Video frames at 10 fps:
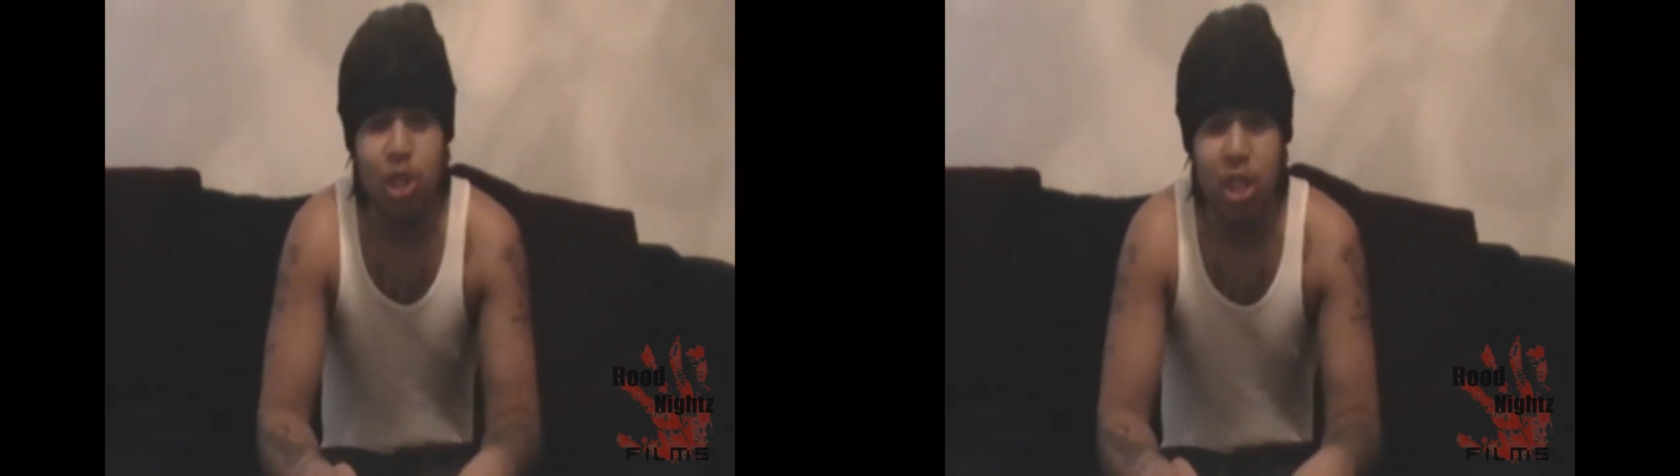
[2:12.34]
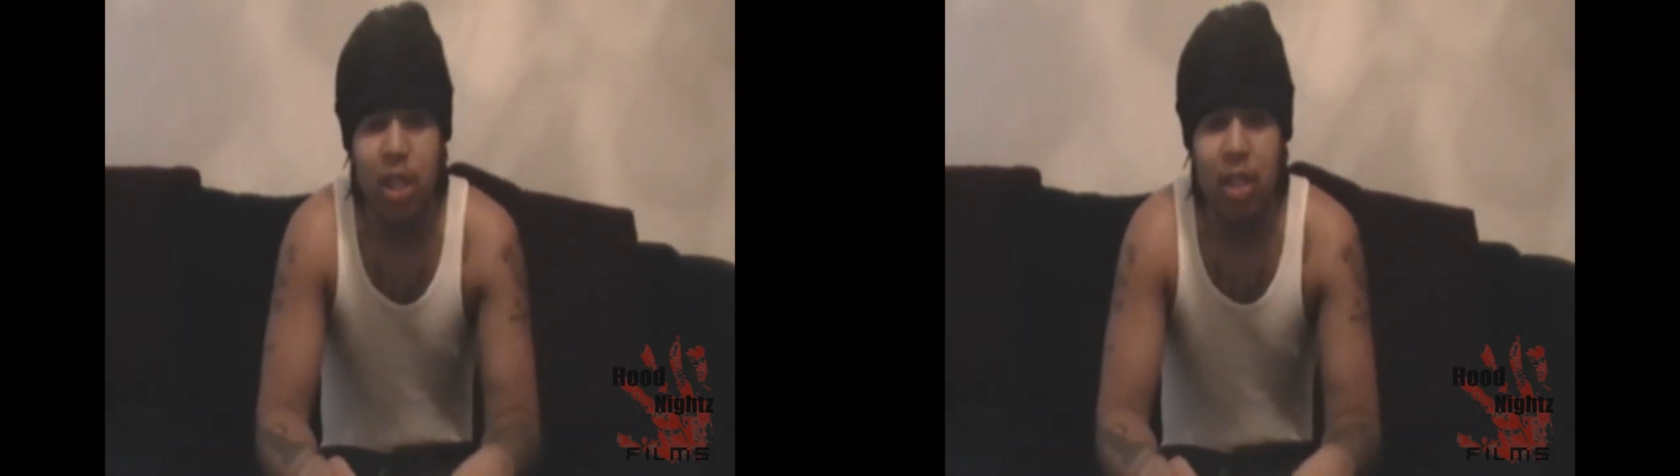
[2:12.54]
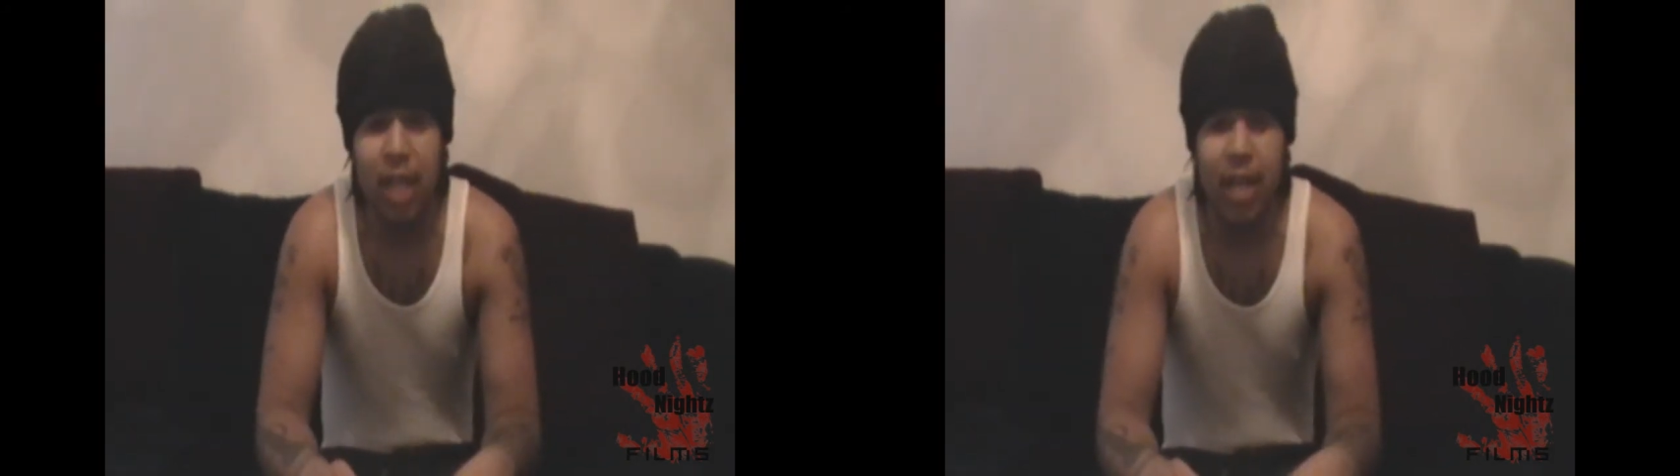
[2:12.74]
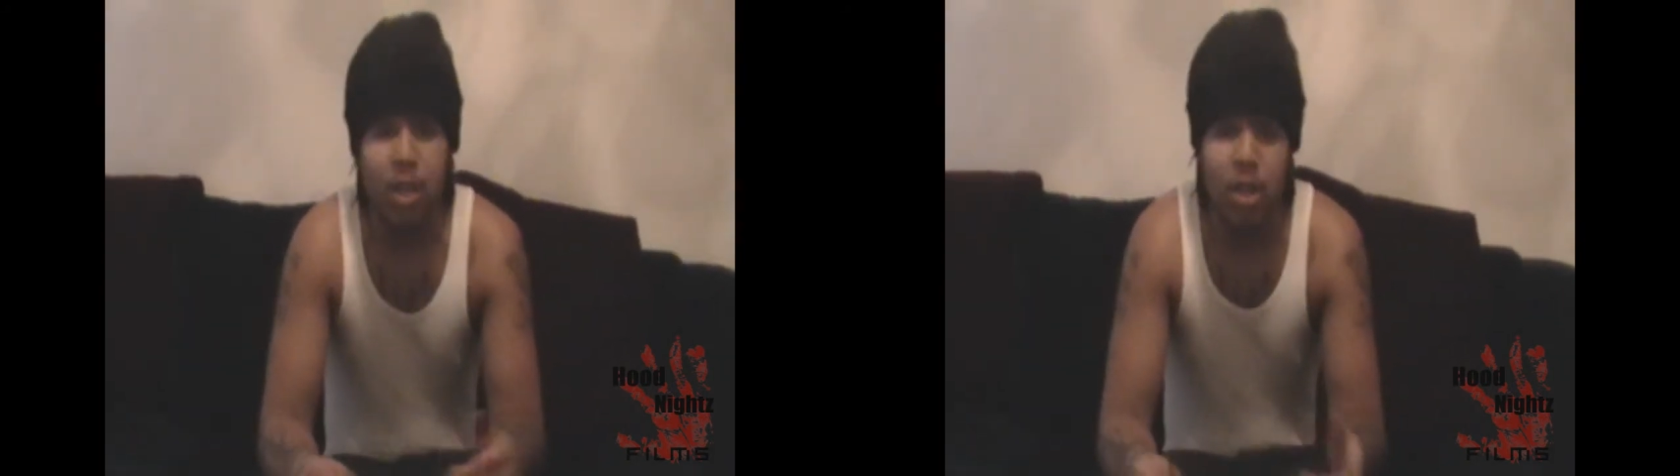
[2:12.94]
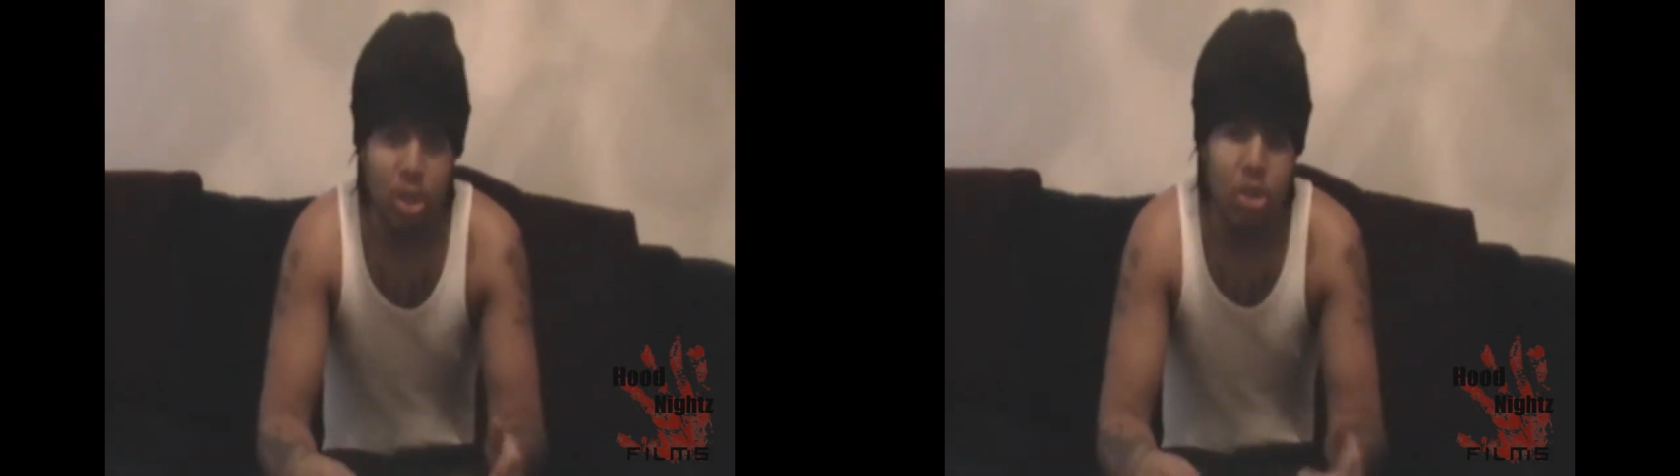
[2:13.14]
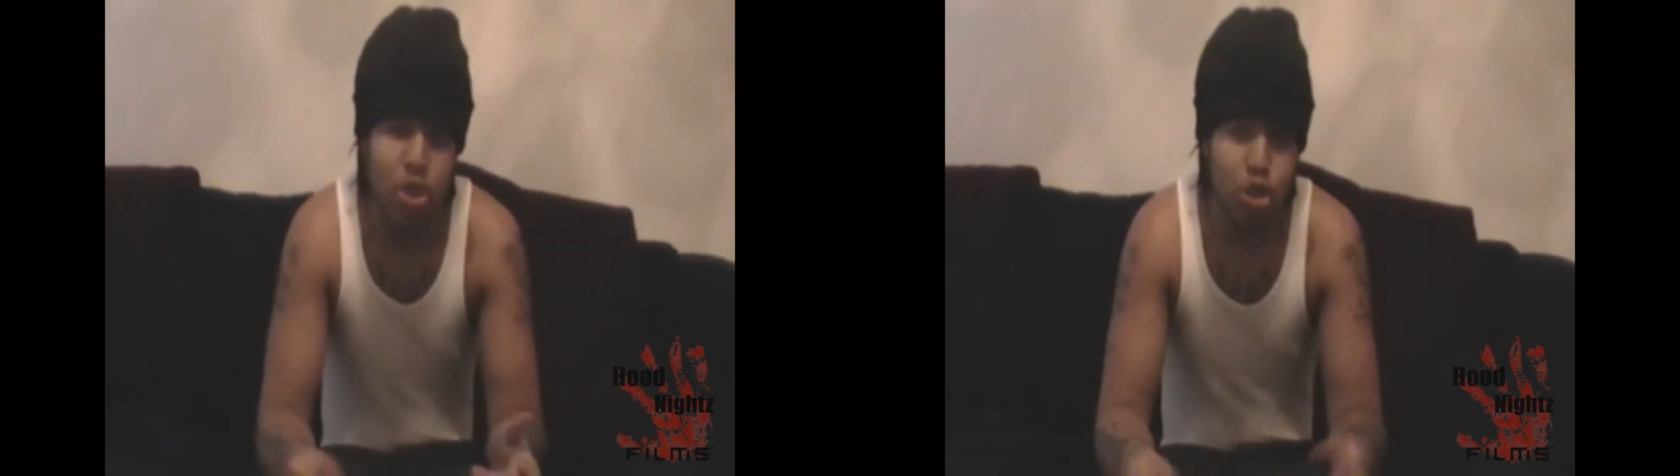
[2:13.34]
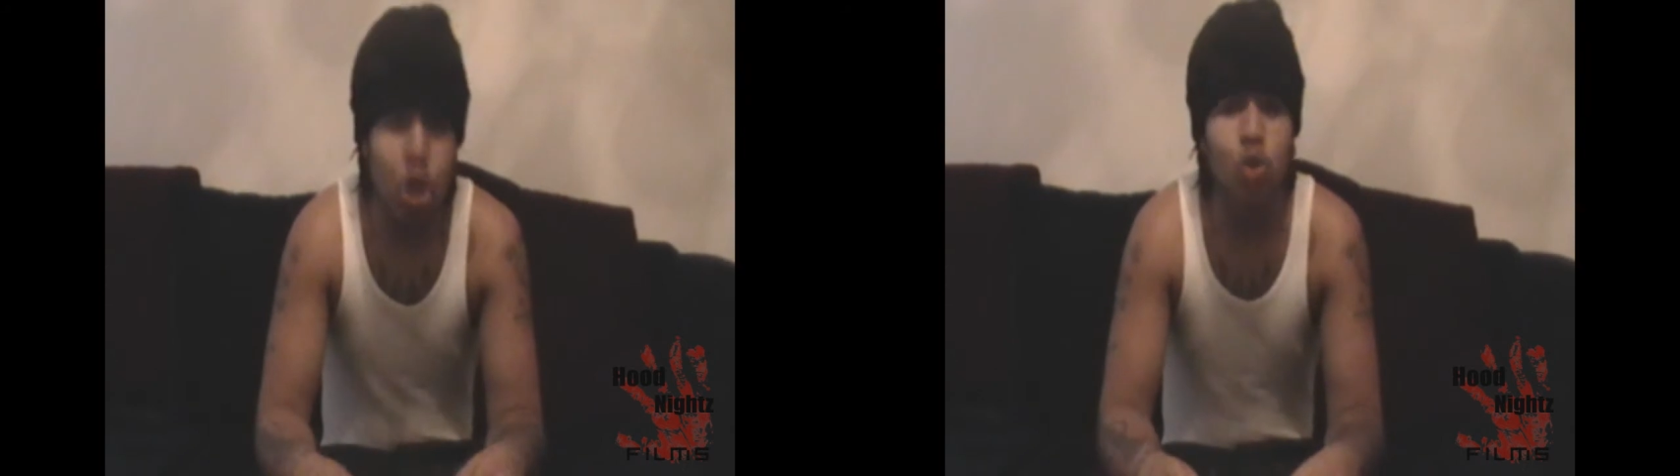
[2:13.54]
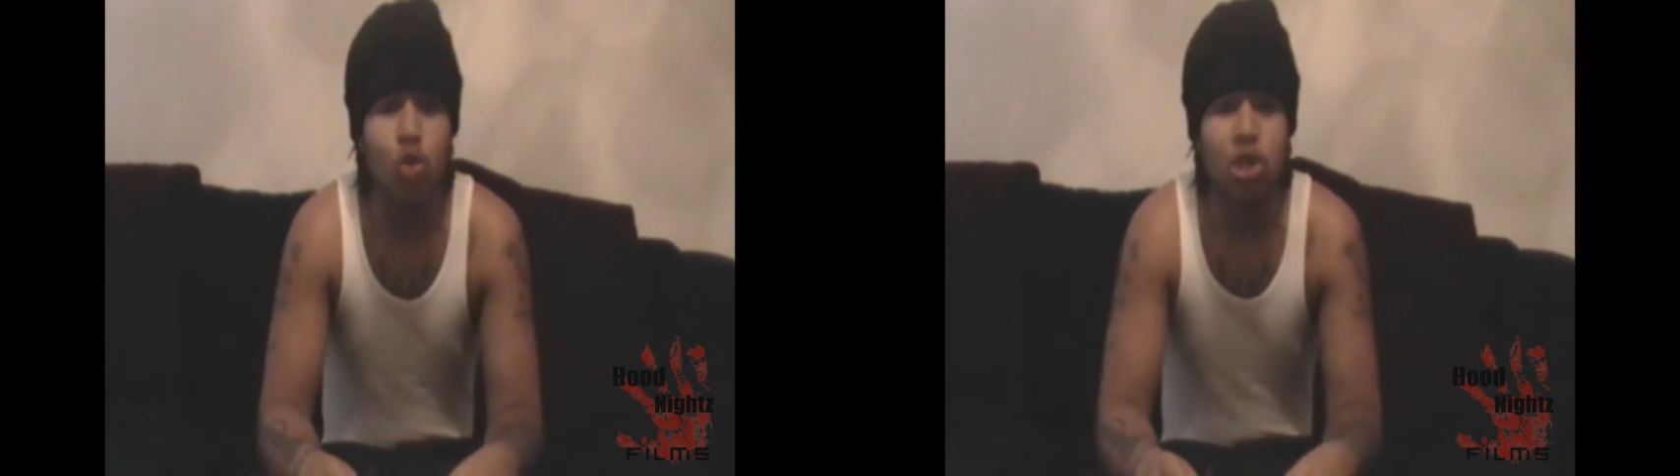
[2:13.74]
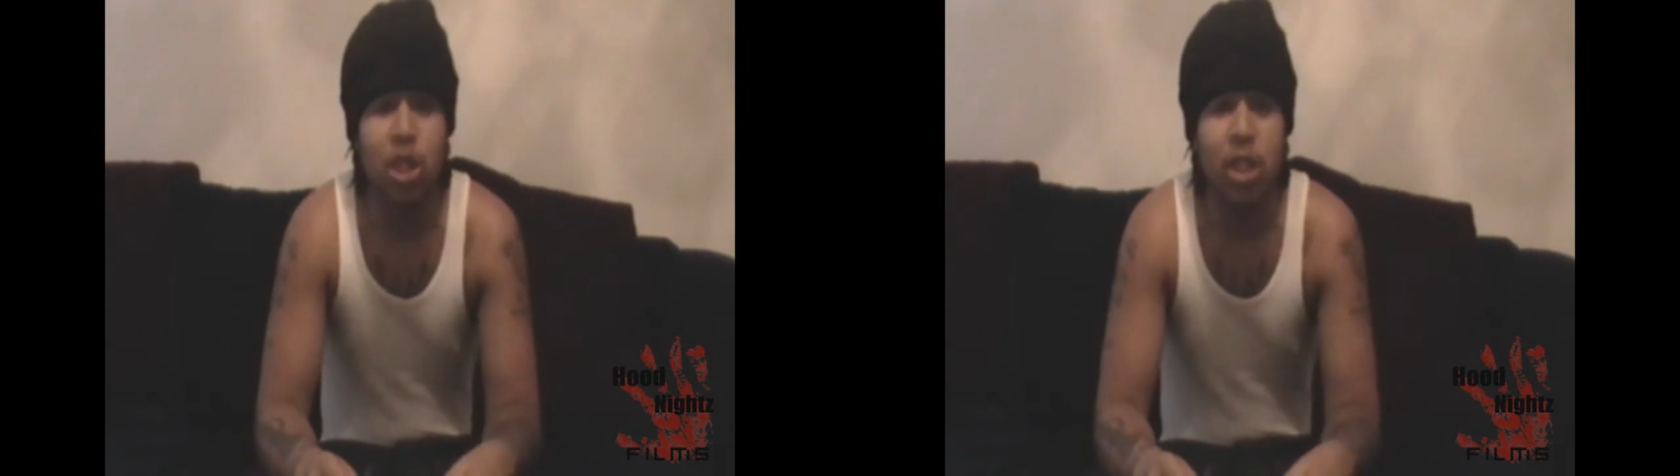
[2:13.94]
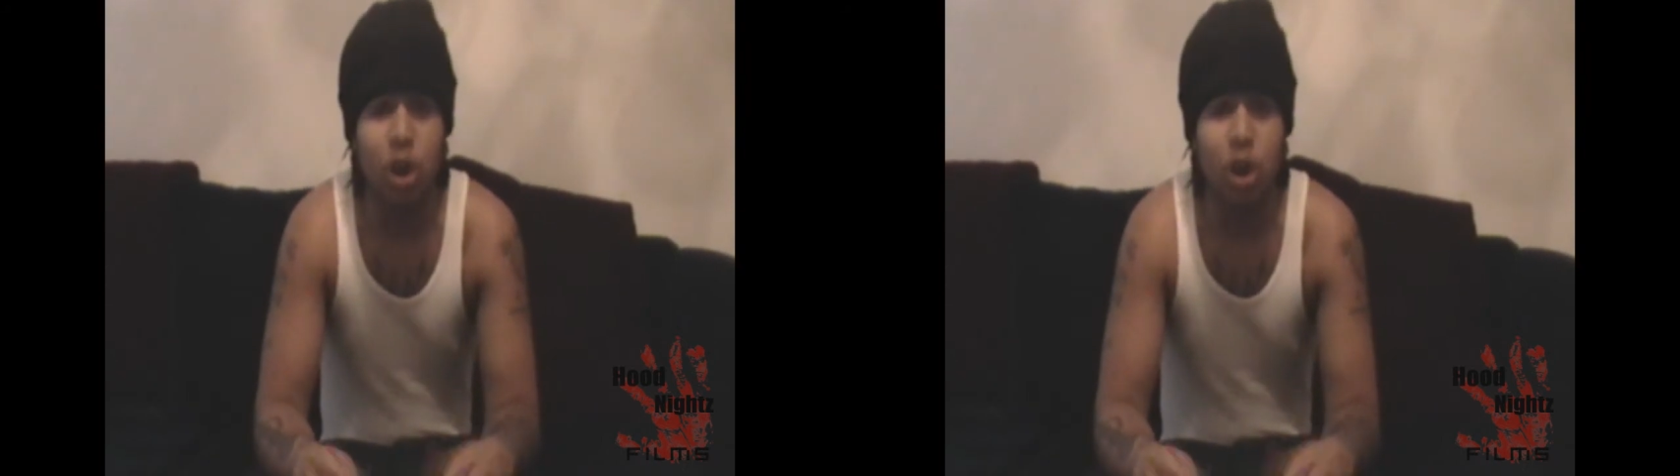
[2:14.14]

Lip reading: shit. That struggle shit.